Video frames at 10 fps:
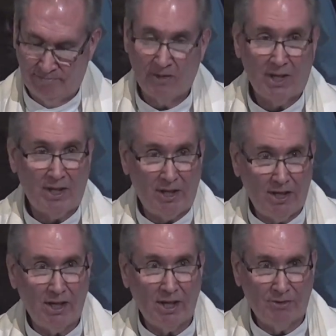
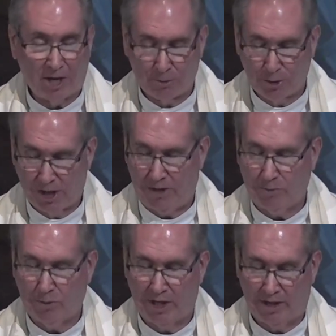He is our
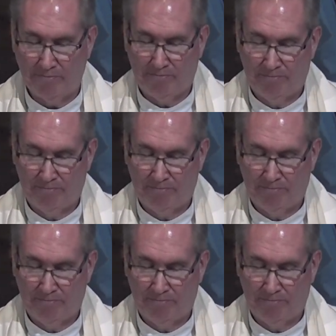gateway,